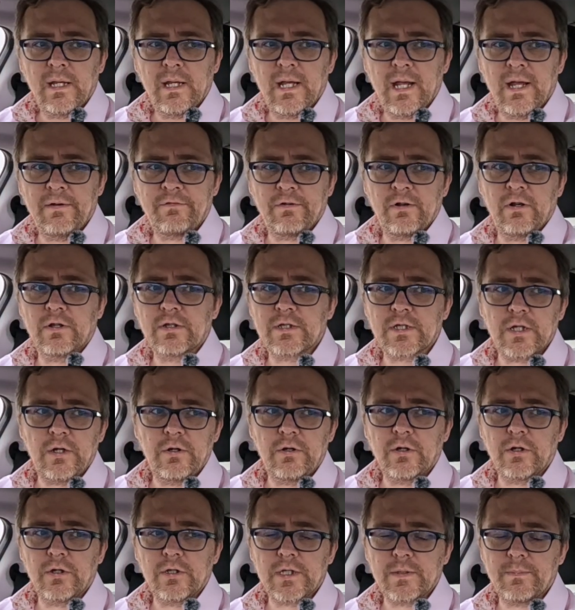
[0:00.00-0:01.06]
If it looks too
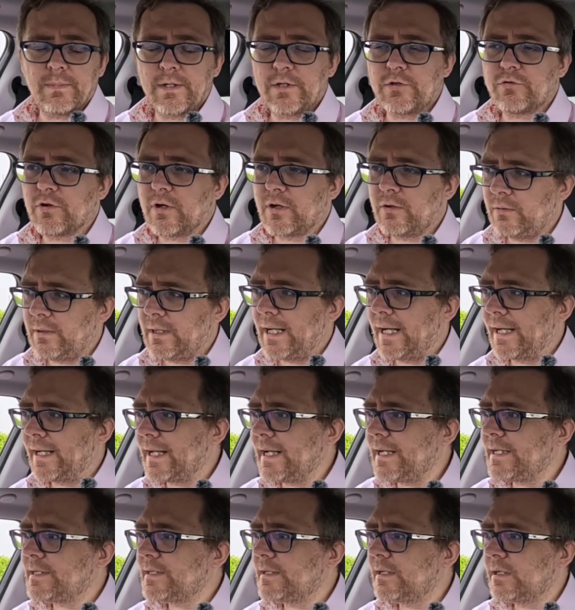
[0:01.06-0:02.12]
good to be true, it
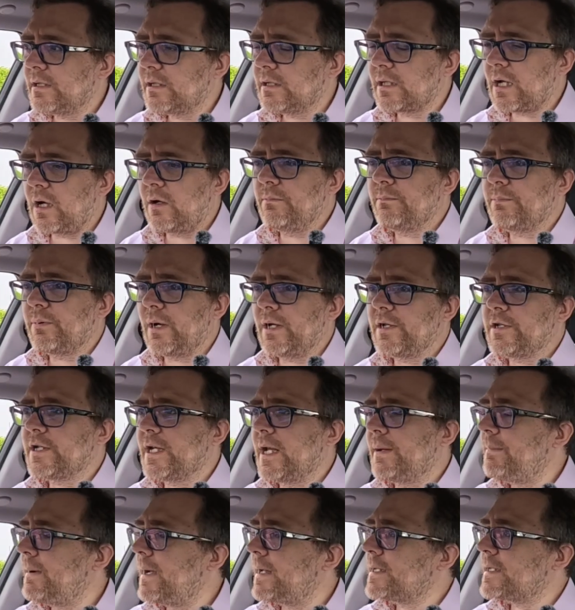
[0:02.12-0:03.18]
is. Don't buy
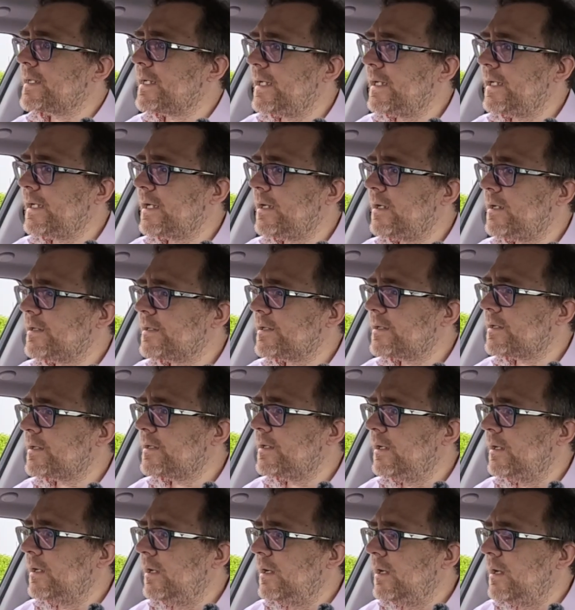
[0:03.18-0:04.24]
cheap SD cards.
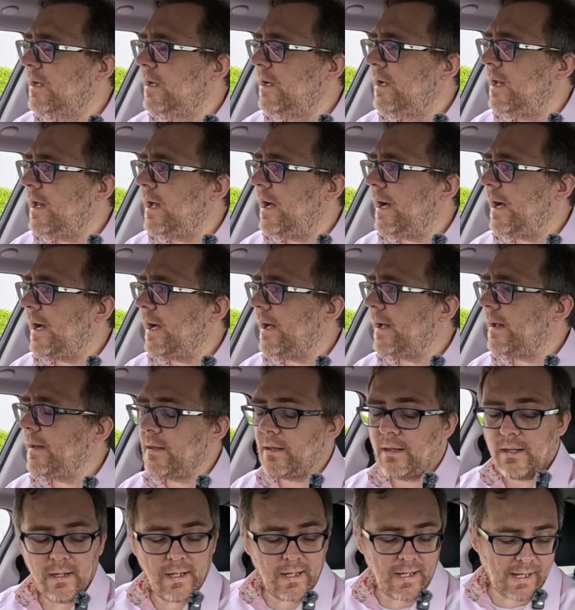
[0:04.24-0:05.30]

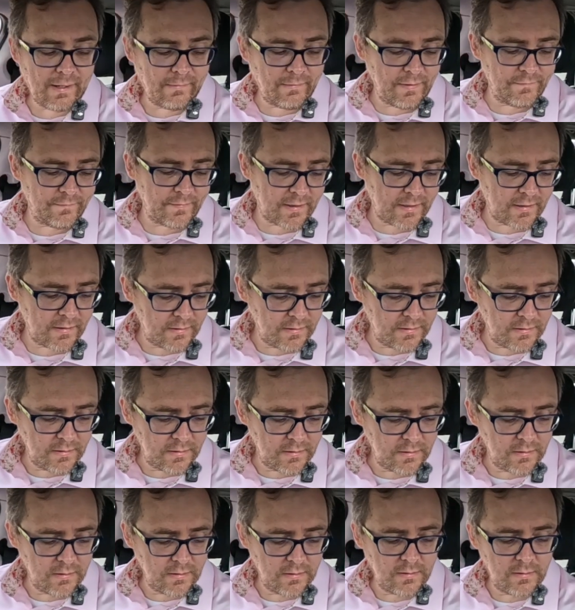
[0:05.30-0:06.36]
However,
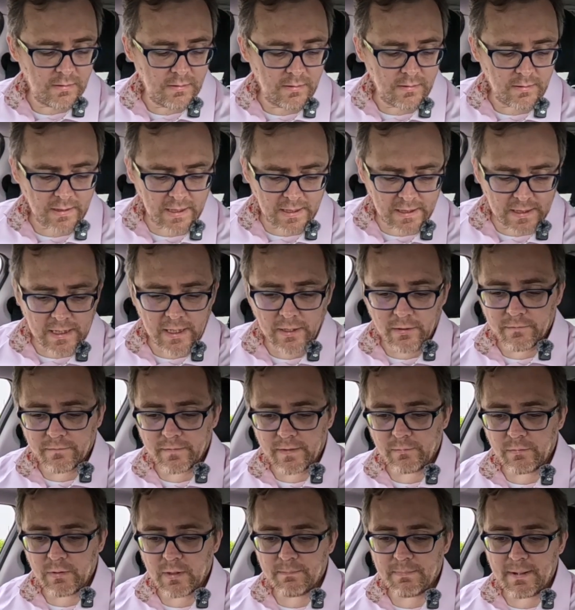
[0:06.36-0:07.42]
this little
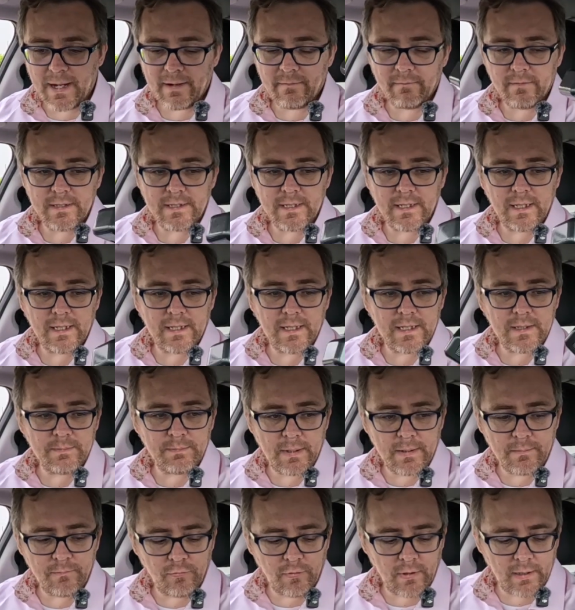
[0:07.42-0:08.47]
thing with the batteries in it has
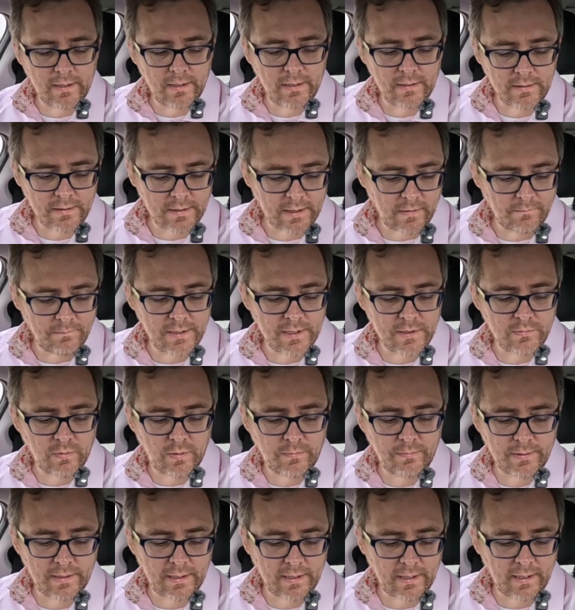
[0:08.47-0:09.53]
been brilliant, so I've been
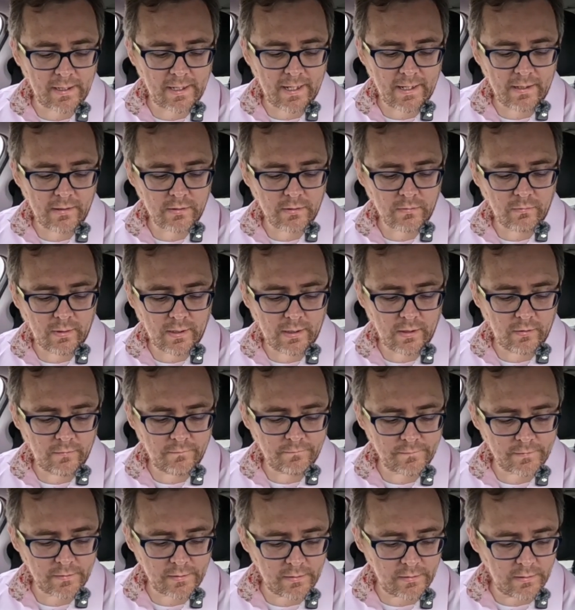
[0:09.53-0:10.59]
swapping in and out quite
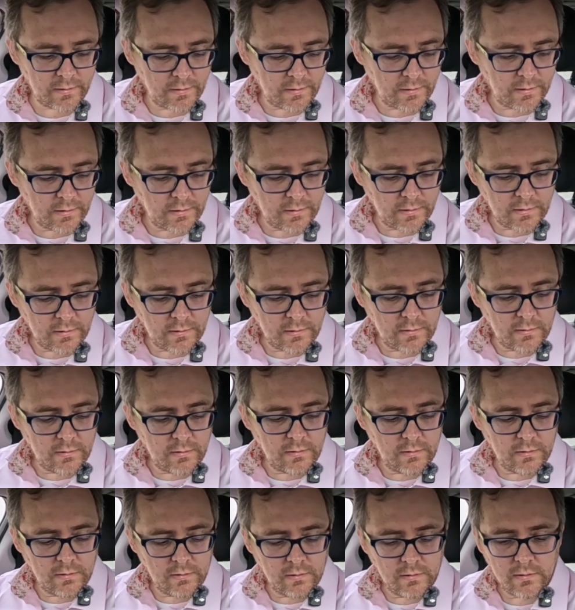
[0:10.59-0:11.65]
often.
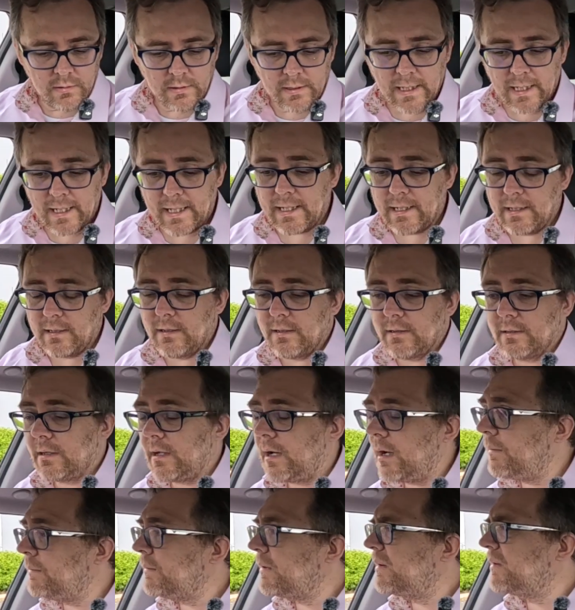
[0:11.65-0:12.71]
Yeah,
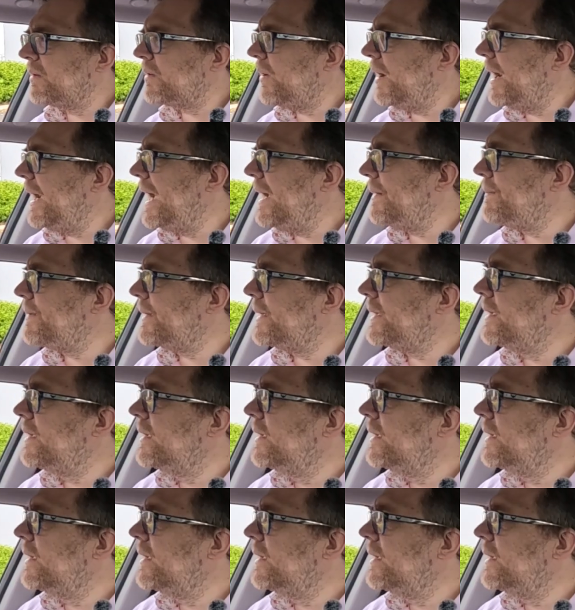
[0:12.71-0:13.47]
I'm quite happy.